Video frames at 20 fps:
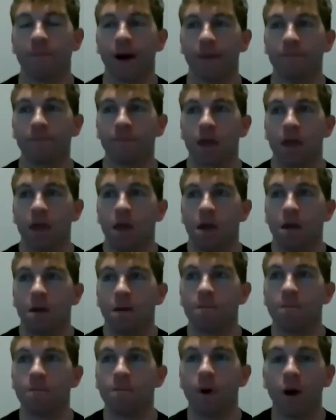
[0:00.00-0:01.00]
But
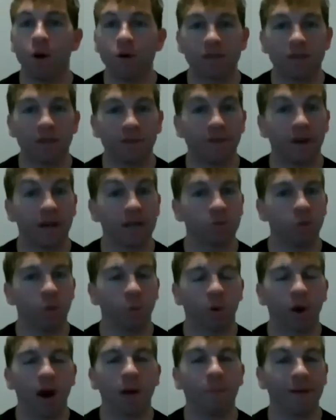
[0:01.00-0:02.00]
most of us will
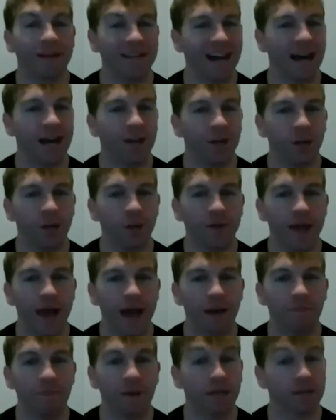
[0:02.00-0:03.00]
probably not do
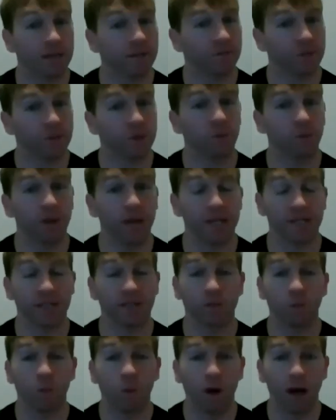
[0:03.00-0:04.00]
that because of two
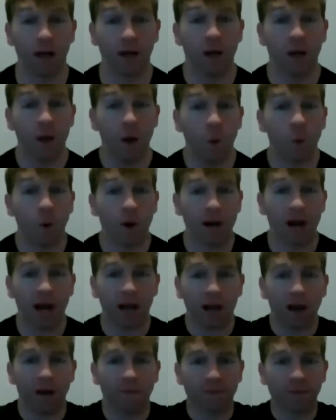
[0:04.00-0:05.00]
reasons. One, we're not
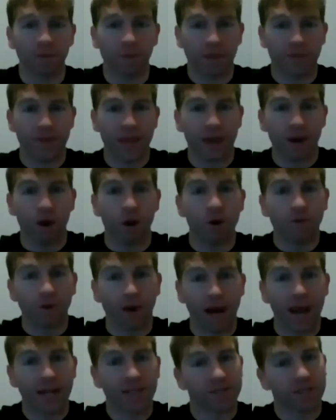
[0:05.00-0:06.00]
comfortable in that
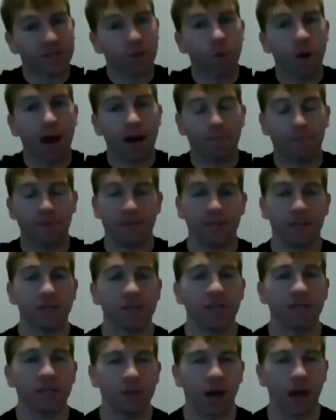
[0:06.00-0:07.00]
overhead squat
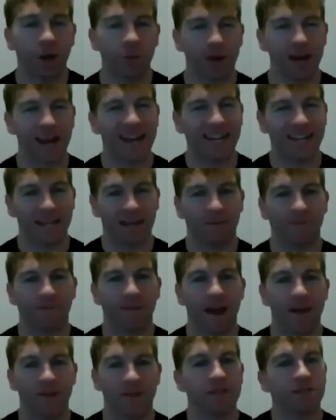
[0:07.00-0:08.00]
position. So I want to
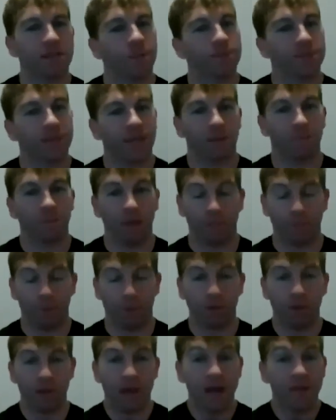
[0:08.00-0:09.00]
identify the subset of
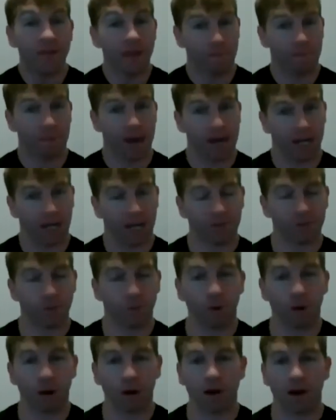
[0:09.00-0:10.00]
people that might need to
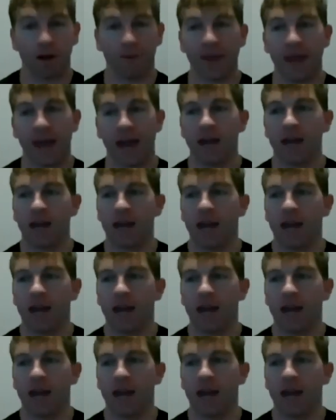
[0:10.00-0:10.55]
work on that.